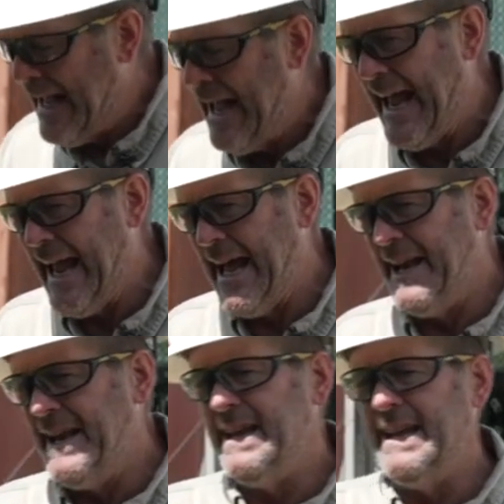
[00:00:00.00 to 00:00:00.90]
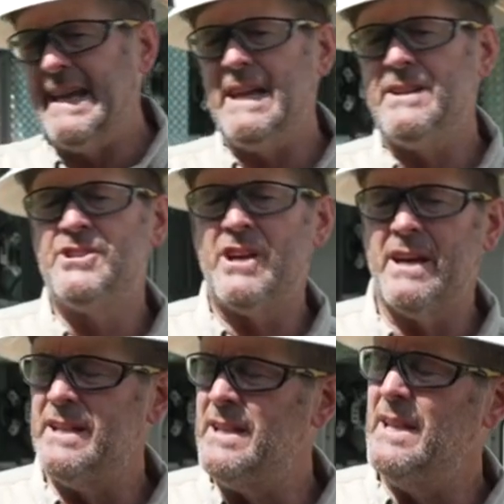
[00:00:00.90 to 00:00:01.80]
and he
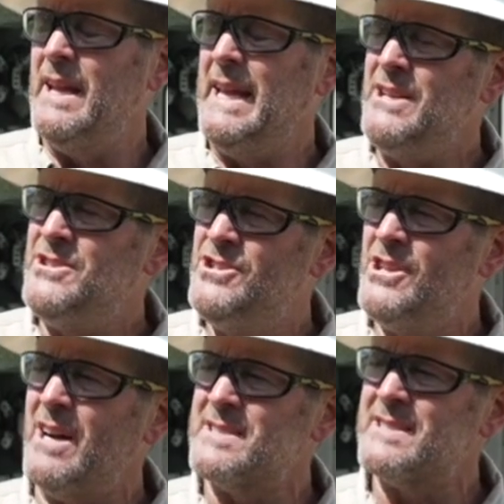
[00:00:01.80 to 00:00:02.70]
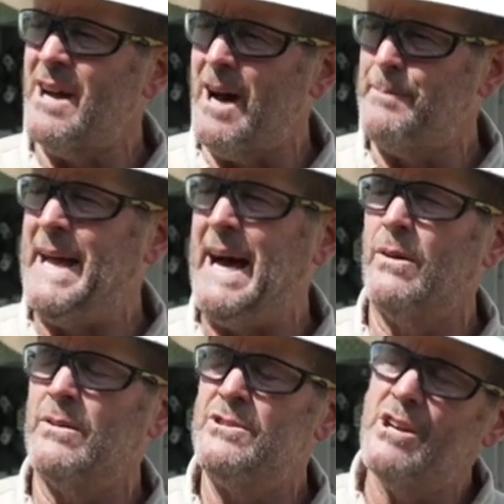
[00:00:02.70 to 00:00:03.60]
just he just topped
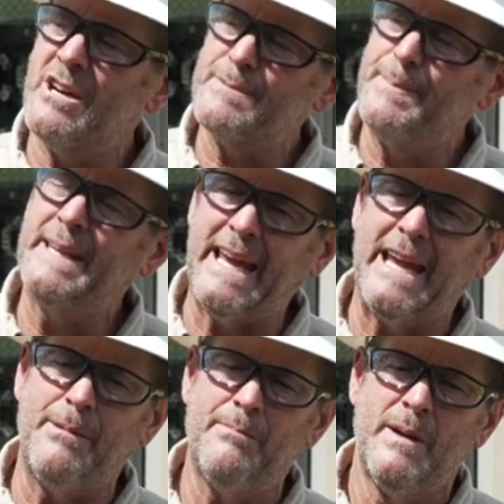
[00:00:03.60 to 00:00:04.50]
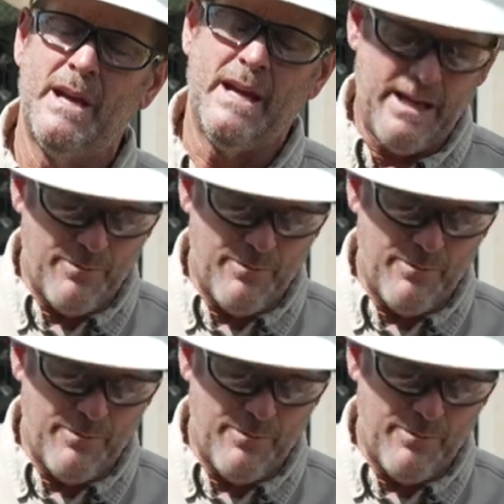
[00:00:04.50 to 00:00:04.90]
out, just became he